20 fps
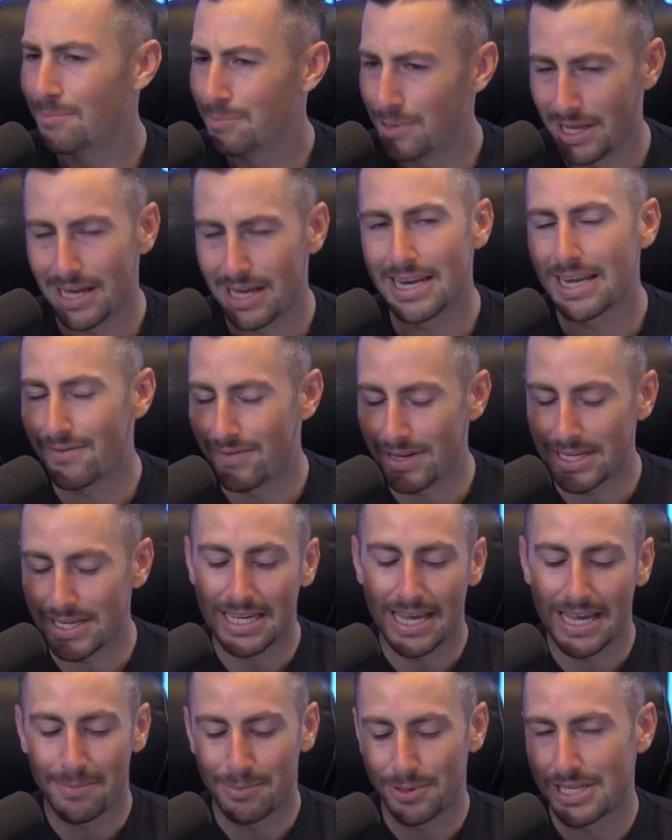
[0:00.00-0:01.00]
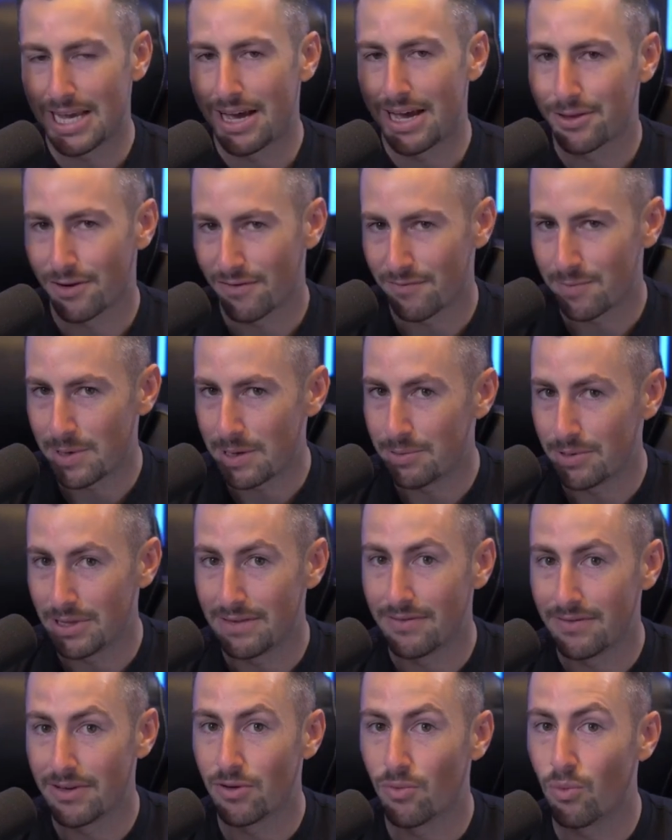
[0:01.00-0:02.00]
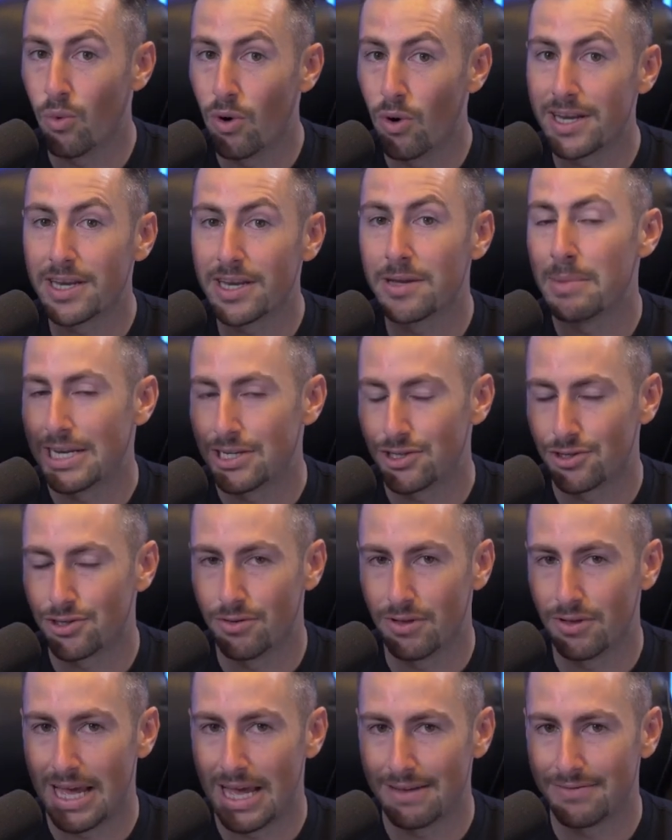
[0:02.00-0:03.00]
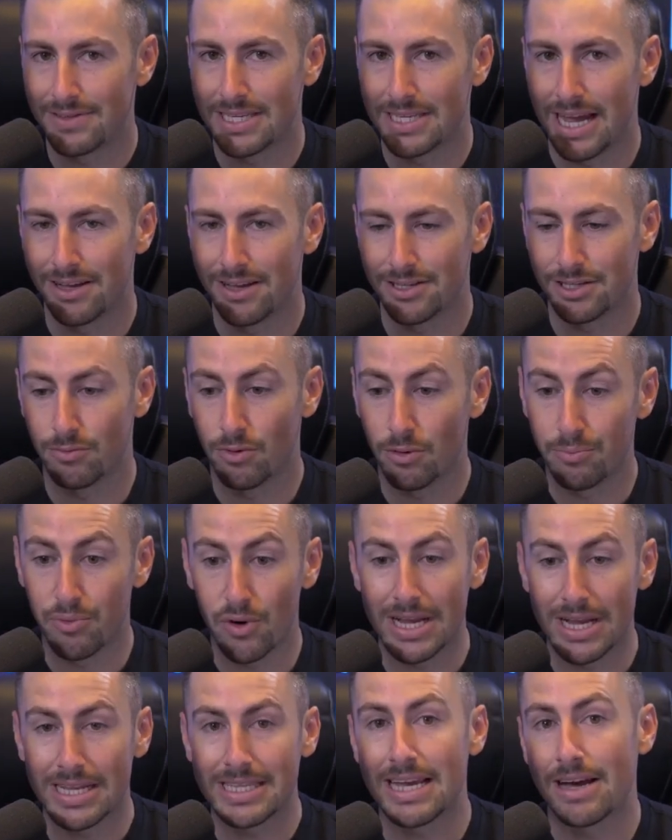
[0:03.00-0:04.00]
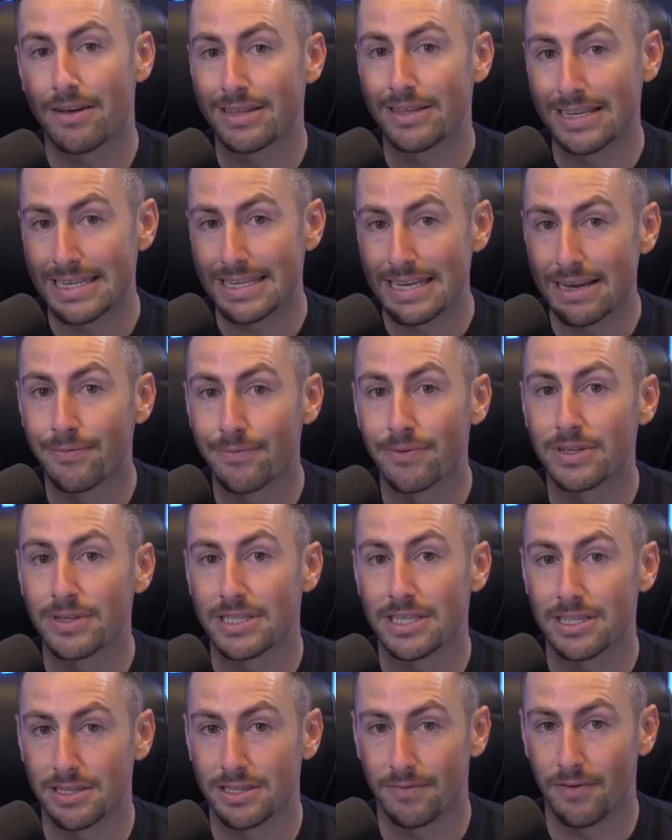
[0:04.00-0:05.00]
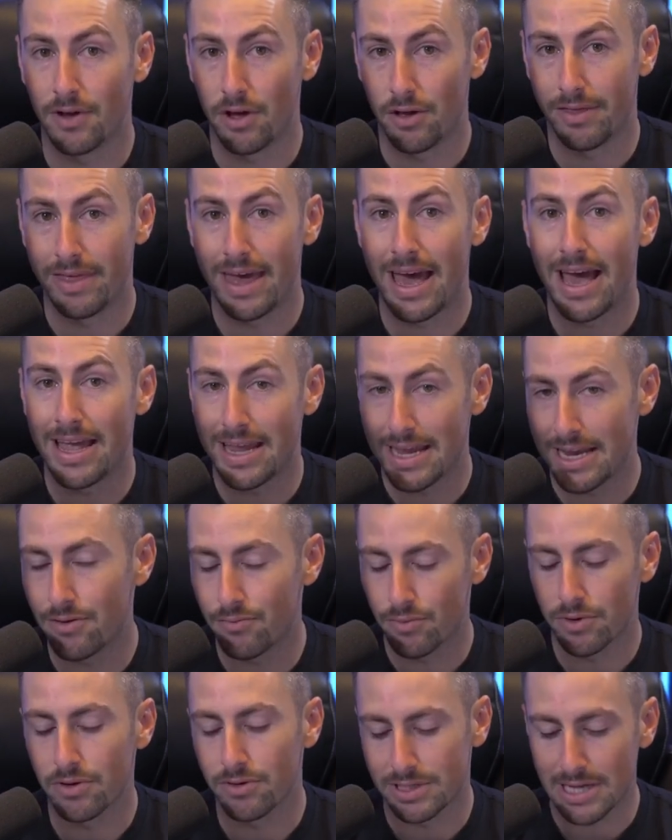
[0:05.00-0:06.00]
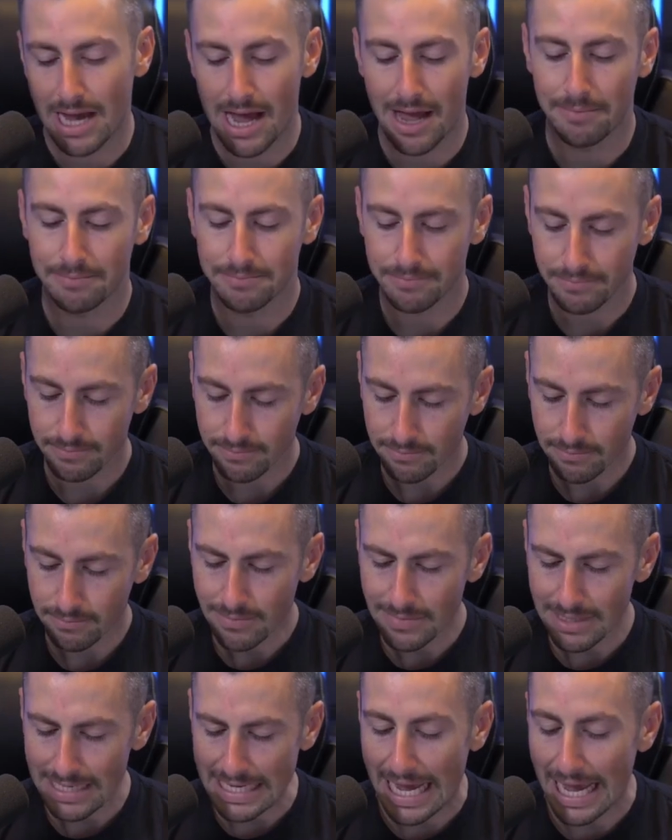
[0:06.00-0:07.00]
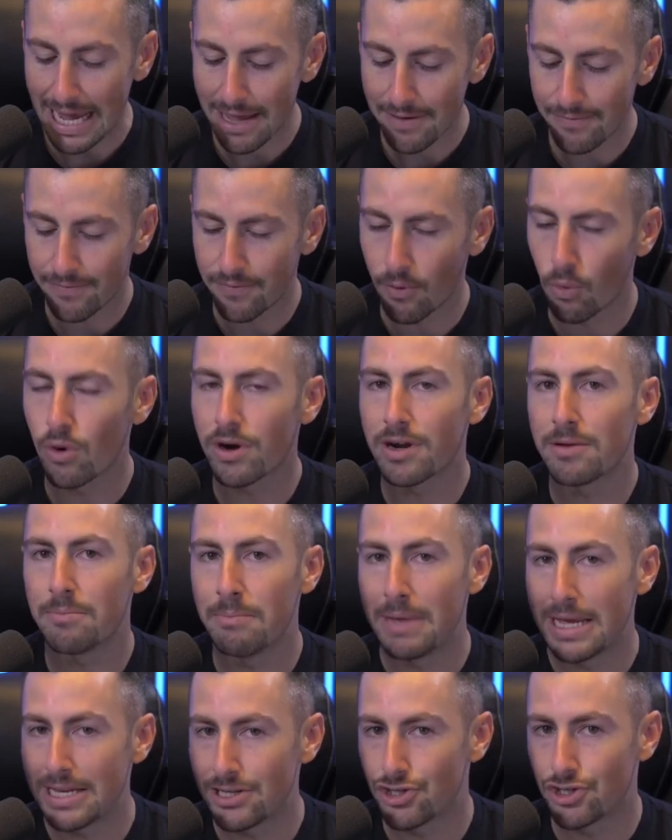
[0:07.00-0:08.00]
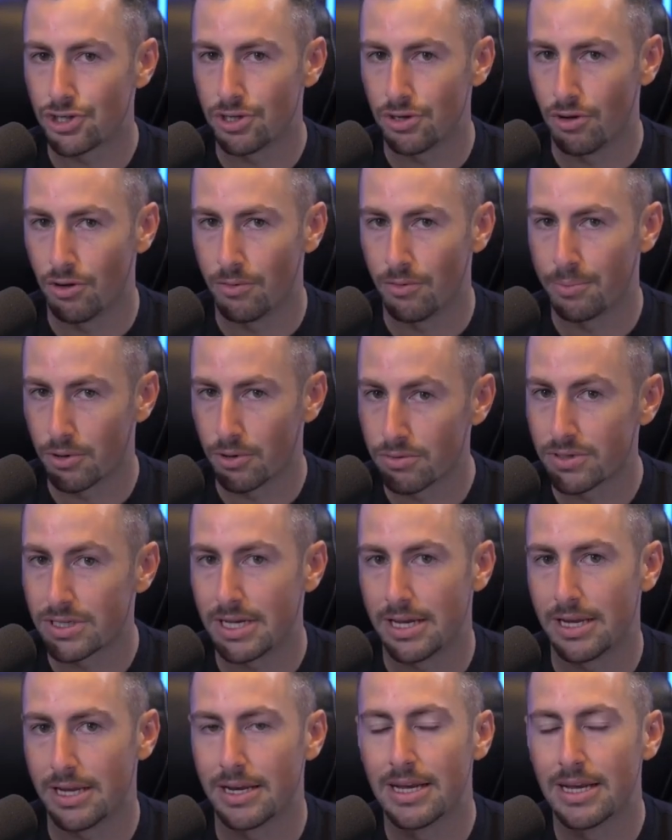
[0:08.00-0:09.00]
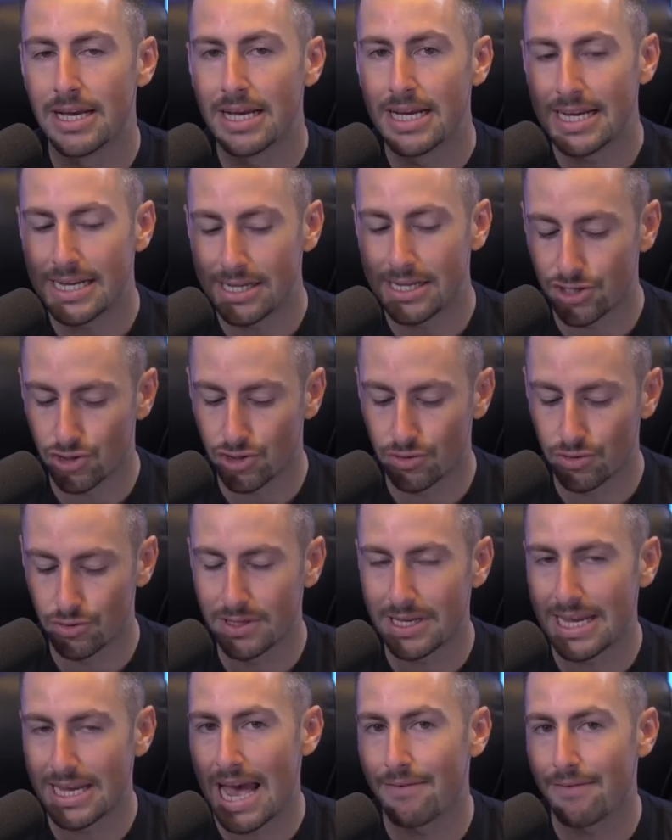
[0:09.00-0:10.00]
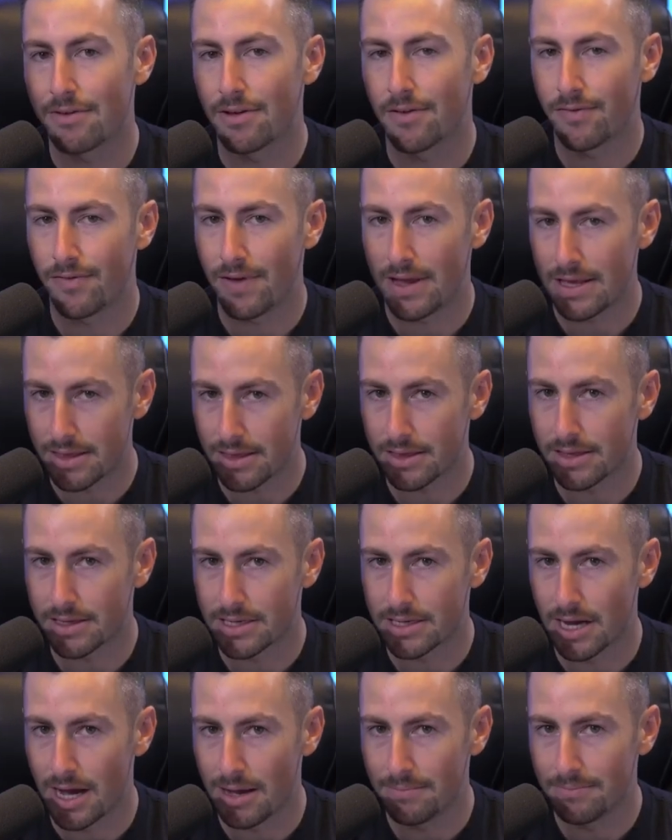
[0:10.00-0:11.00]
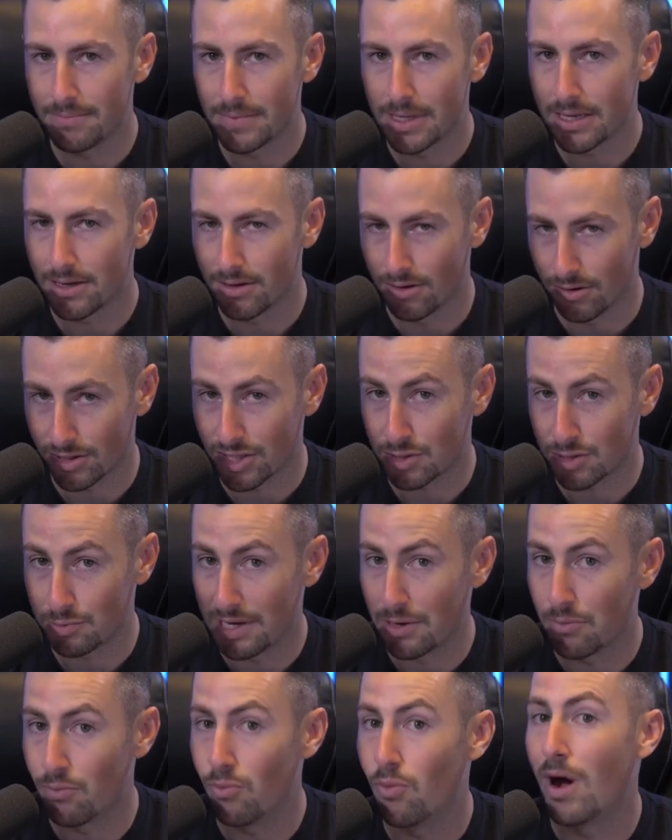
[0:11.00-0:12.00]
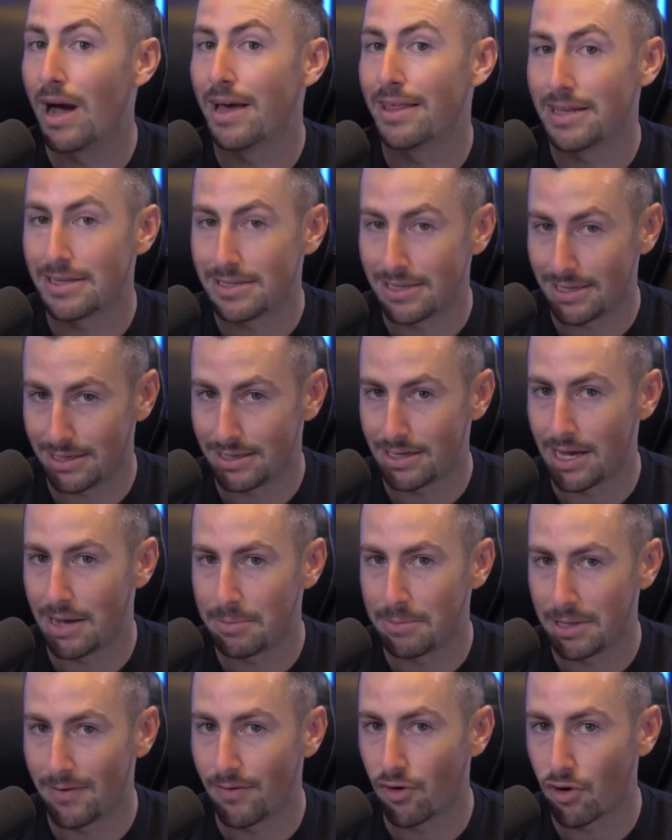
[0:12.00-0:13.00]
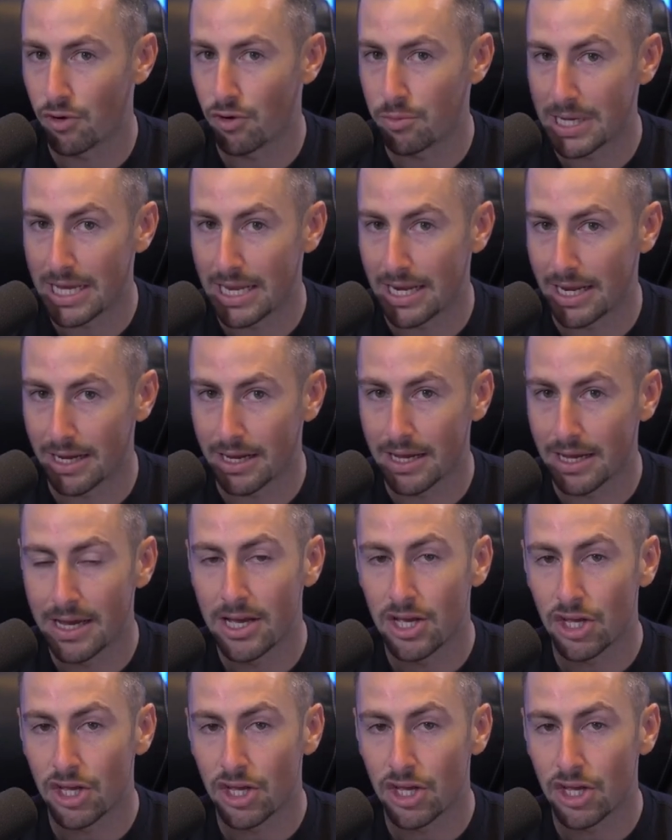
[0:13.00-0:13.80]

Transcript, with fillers: Plenty of examples out there of people living one-dimensional lifestyles, and we'll break down the differences of all that in real time. Yeah, a four-dimensional person is truly having faith at the top. I'll explain why that's at the top at the very beginning.